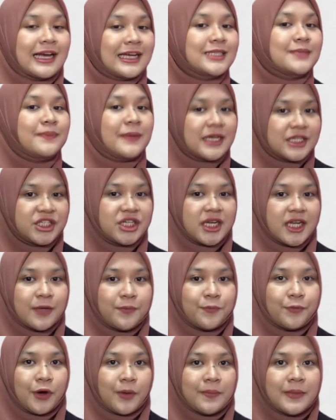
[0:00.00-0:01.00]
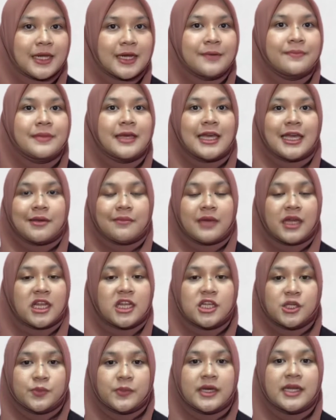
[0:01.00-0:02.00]
especially problem in
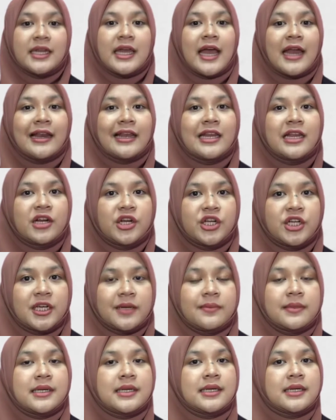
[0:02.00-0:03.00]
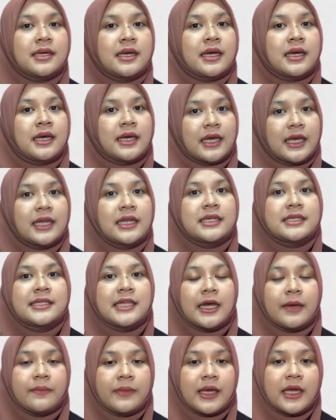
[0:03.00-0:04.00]
management and leadership in
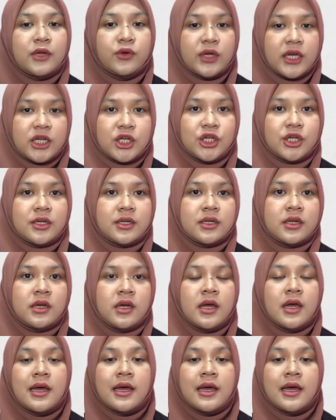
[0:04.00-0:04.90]
Islamic education.